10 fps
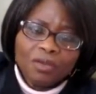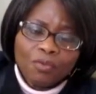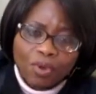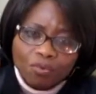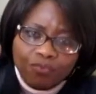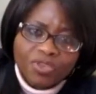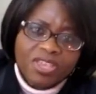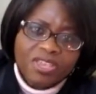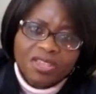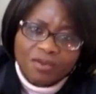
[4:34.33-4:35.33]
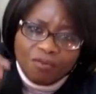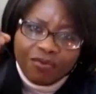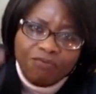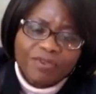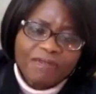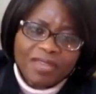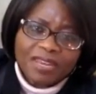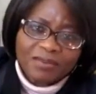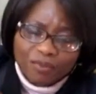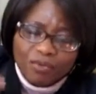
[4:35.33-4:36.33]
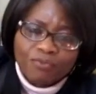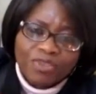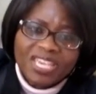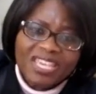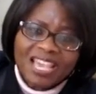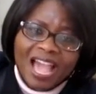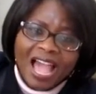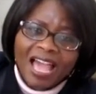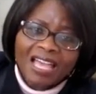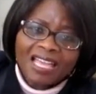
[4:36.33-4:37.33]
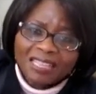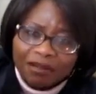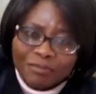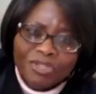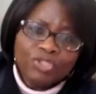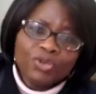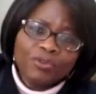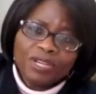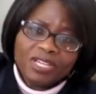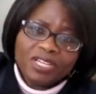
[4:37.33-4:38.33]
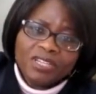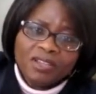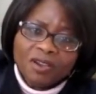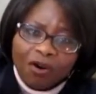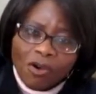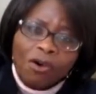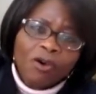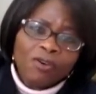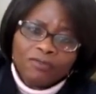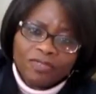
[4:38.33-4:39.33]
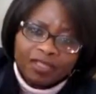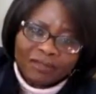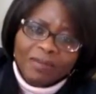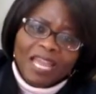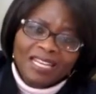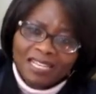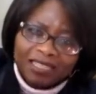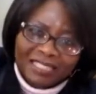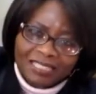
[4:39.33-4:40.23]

when we are the majority of this planet,